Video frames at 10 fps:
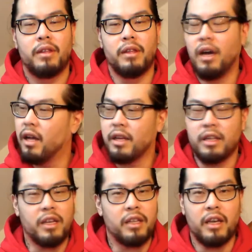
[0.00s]

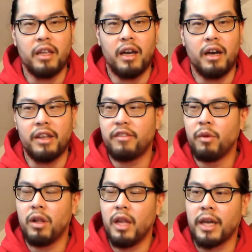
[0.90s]
No. It's
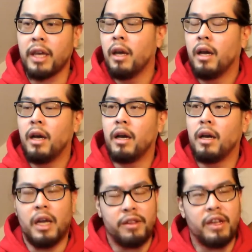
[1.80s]
more like,
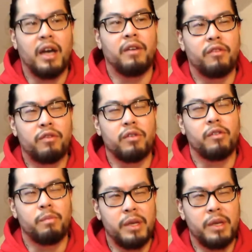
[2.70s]
let's have frozen